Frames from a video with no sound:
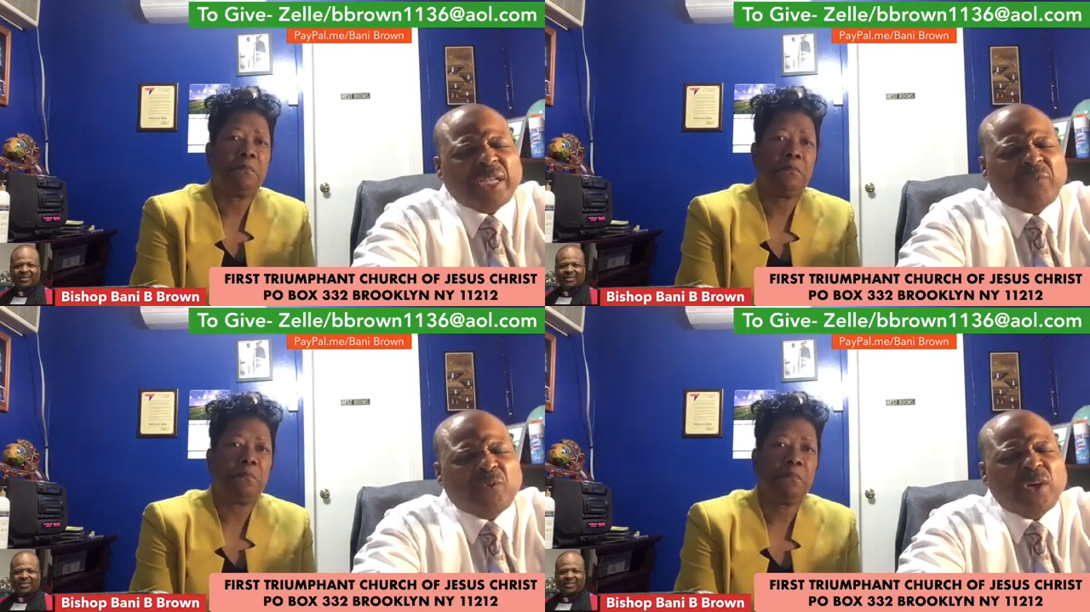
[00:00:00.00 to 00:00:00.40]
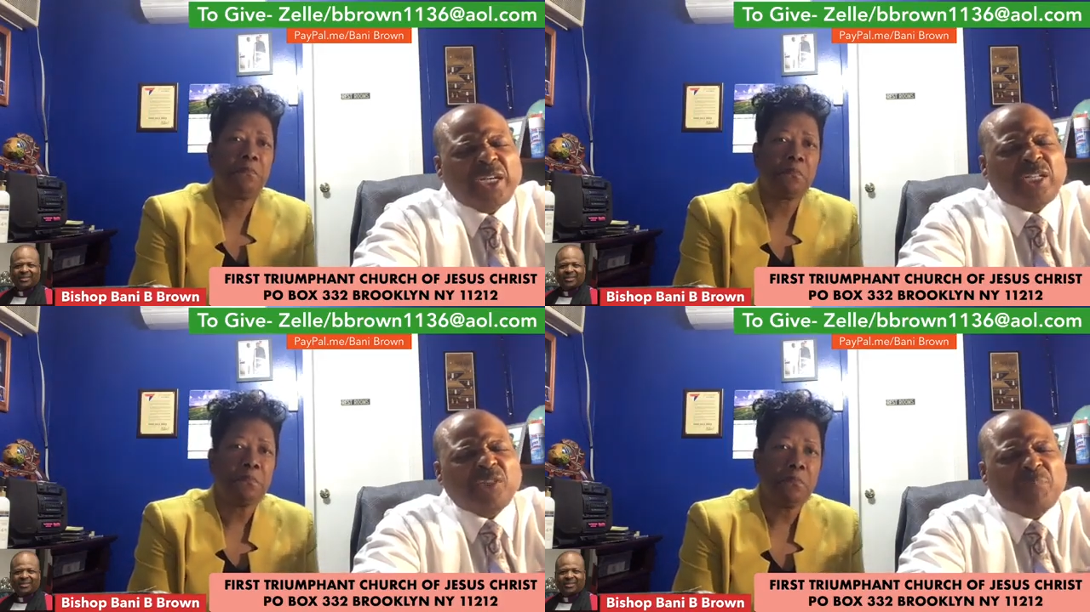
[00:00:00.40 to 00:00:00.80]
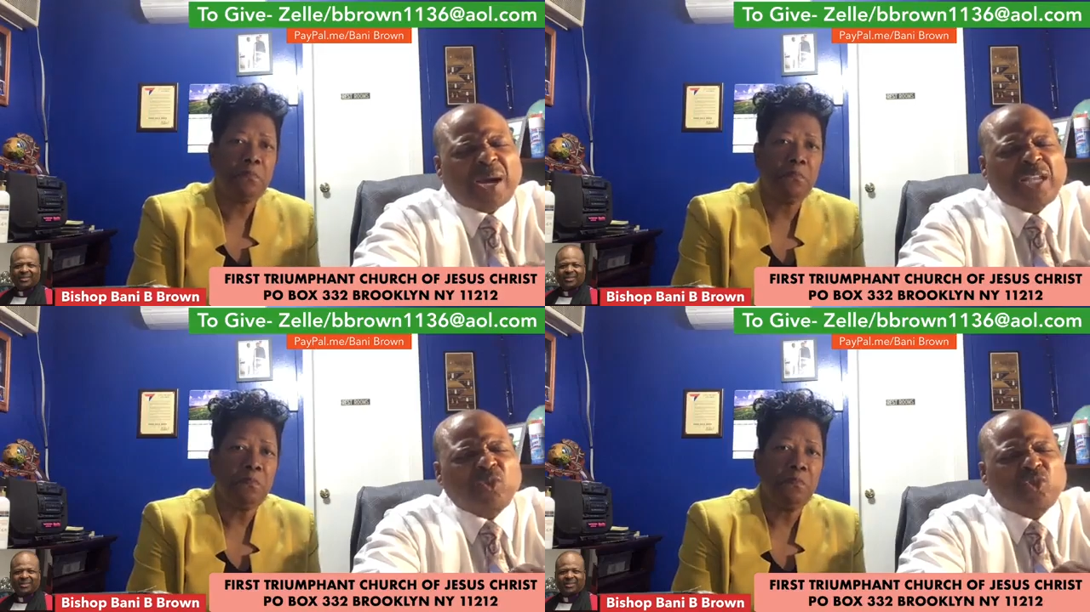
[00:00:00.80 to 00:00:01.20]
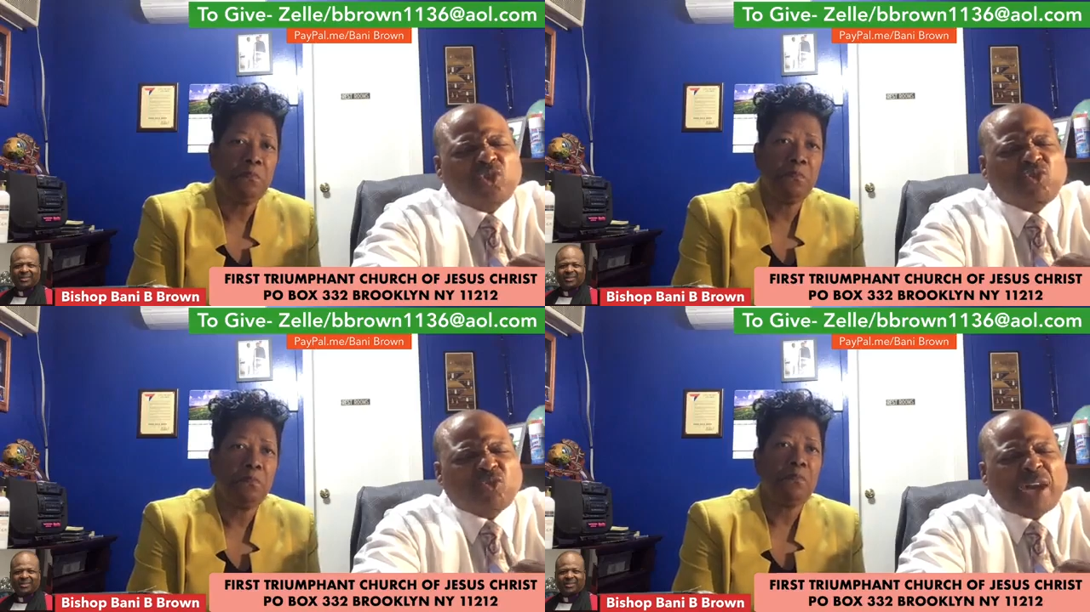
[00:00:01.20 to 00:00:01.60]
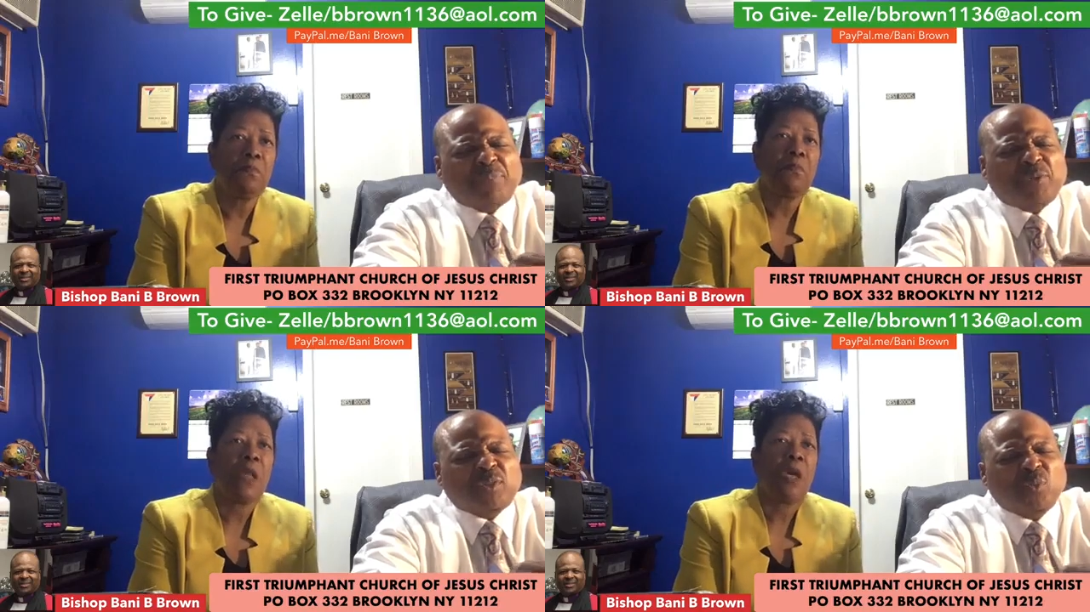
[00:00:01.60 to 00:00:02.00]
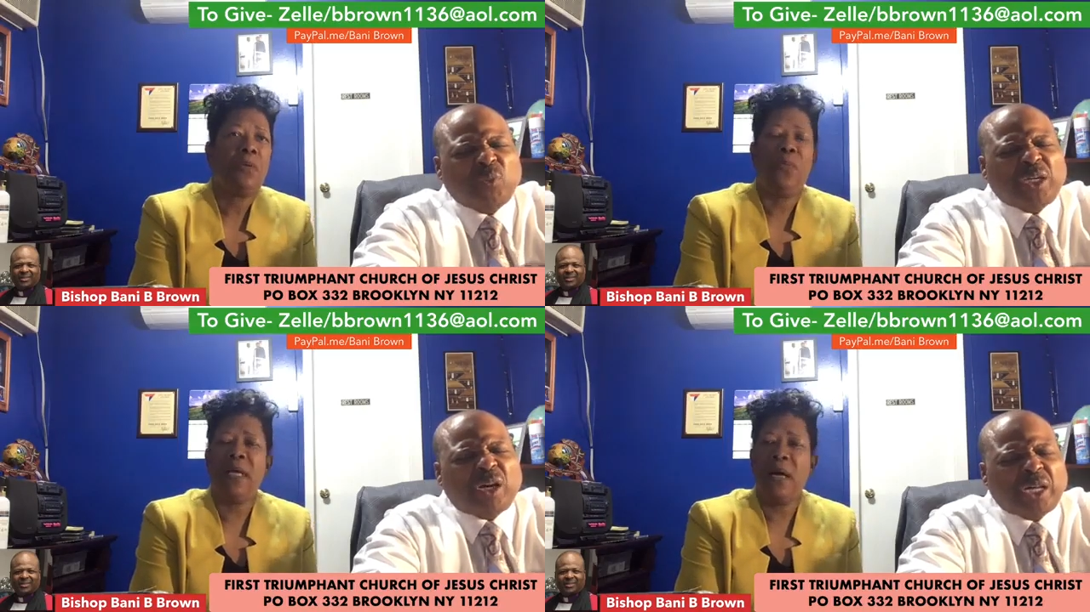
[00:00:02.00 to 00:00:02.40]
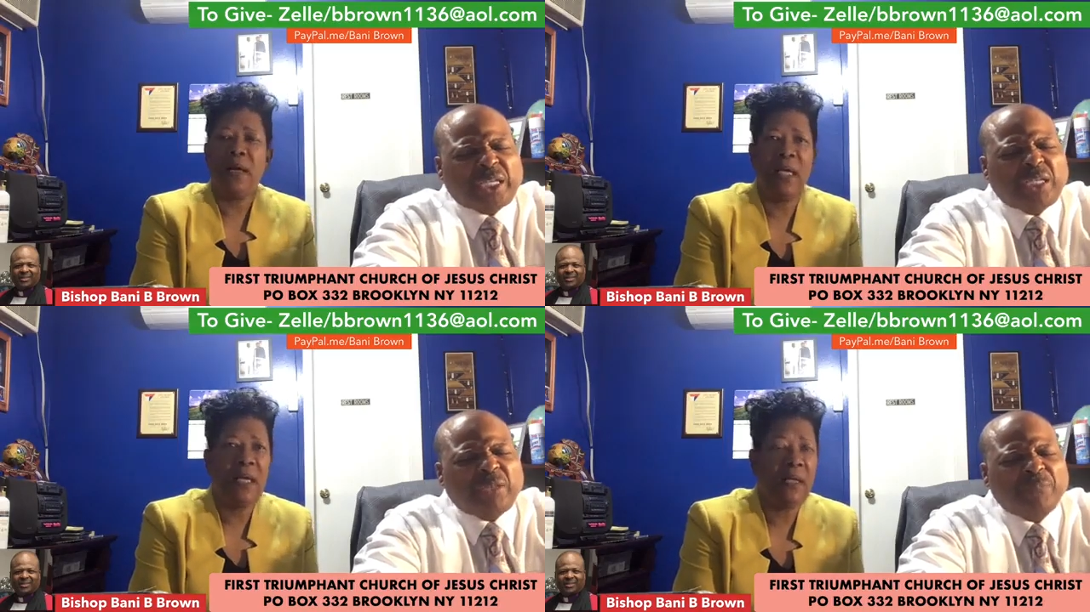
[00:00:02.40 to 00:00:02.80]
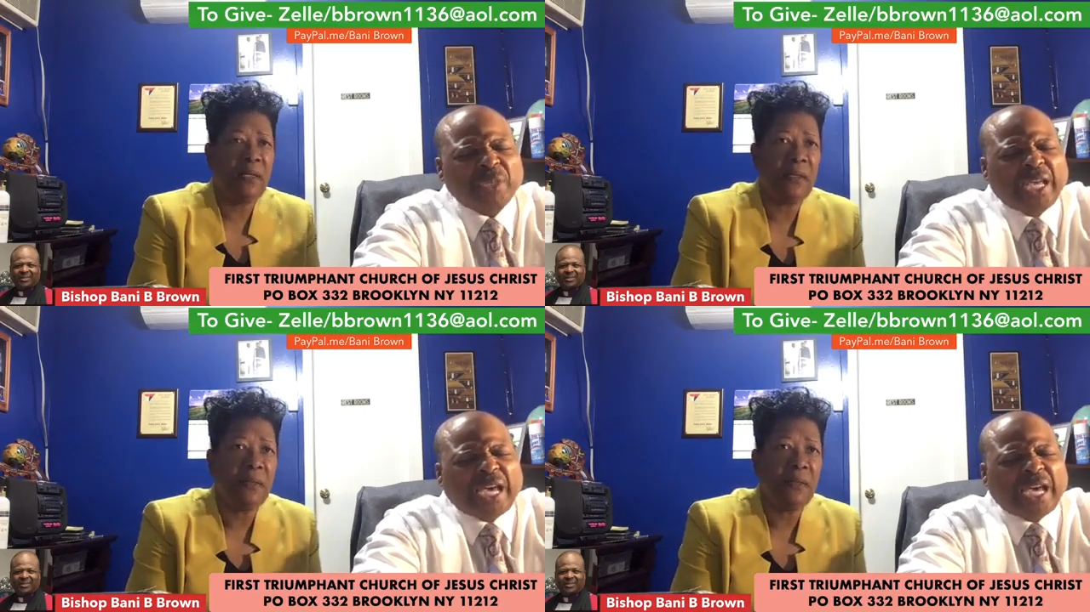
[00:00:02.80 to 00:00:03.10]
Speaker 1: For it is by your stripes we, we are, are healed. healed.